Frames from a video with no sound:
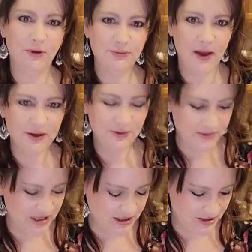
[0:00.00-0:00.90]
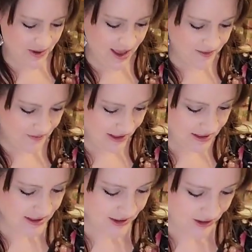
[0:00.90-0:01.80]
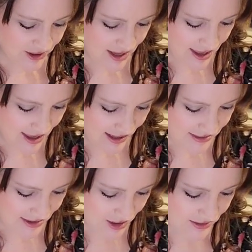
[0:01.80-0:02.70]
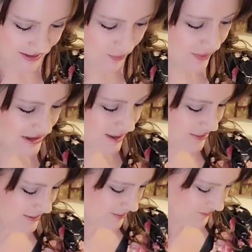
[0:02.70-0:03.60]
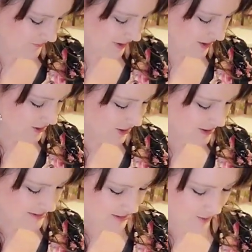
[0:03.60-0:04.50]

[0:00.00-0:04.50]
water, which I do have in here, and then also 1 tablespoon of vinegar. So I'm